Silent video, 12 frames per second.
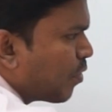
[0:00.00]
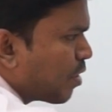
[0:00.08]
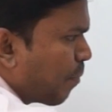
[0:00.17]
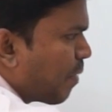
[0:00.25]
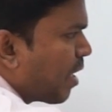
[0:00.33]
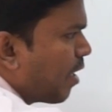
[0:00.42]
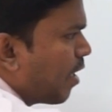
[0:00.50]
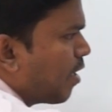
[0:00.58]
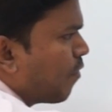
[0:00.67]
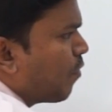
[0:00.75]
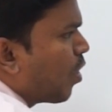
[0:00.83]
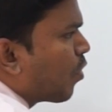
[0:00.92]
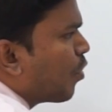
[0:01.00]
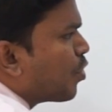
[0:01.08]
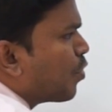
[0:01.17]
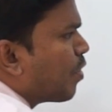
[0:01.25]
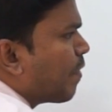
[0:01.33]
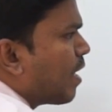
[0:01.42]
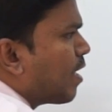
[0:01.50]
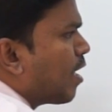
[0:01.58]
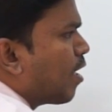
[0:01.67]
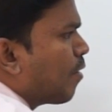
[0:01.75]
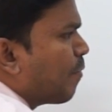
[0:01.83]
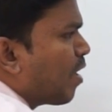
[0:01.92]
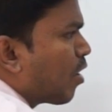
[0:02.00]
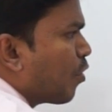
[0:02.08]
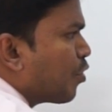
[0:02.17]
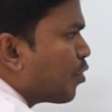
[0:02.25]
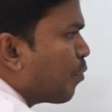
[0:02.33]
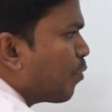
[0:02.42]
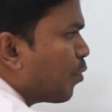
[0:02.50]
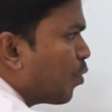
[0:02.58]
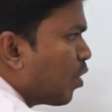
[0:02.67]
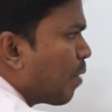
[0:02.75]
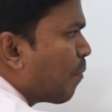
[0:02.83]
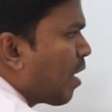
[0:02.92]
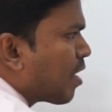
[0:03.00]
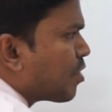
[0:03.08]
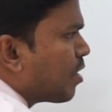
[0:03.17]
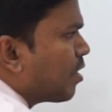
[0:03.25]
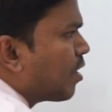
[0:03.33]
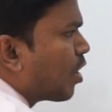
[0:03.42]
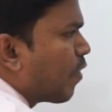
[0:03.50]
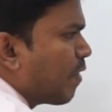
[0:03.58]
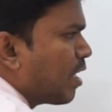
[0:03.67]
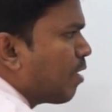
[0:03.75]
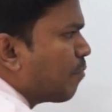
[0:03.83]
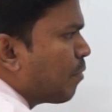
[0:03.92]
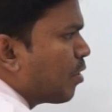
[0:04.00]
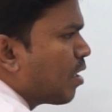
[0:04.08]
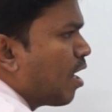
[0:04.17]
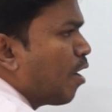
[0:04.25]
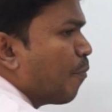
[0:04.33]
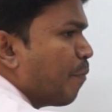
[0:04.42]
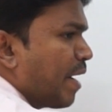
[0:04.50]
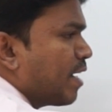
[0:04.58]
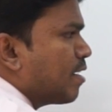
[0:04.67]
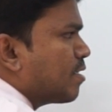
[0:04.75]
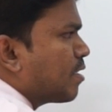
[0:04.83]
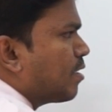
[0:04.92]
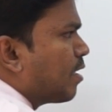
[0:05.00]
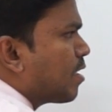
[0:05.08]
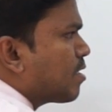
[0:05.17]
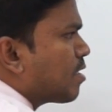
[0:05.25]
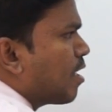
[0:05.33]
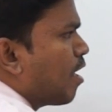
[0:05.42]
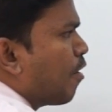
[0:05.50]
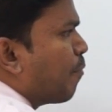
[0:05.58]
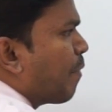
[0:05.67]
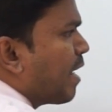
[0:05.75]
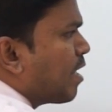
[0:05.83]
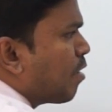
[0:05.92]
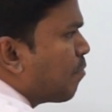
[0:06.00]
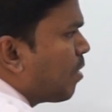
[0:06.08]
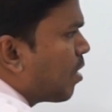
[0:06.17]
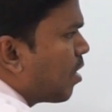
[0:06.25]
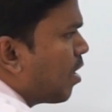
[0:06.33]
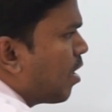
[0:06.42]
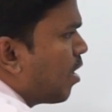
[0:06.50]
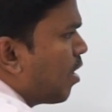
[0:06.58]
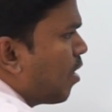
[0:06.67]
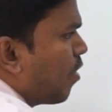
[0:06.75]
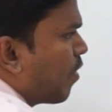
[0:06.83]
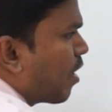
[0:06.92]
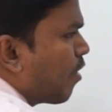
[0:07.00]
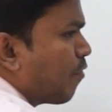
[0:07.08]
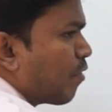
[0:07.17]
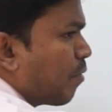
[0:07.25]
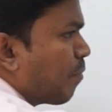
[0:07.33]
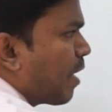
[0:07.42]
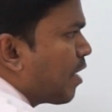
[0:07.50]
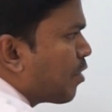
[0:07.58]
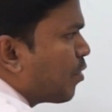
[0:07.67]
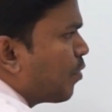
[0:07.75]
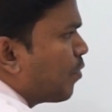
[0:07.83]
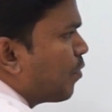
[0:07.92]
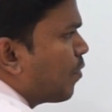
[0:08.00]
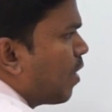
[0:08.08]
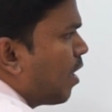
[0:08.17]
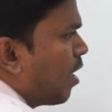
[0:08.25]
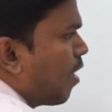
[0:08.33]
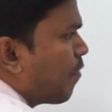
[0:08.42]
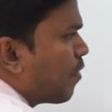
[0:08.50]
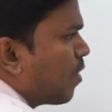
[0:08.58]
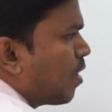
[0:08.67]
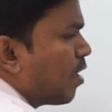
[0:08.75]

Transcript: subtrahend, we are going to divide, we are going to do a partition in the given number, main digit, that is main number, okay, from right to left.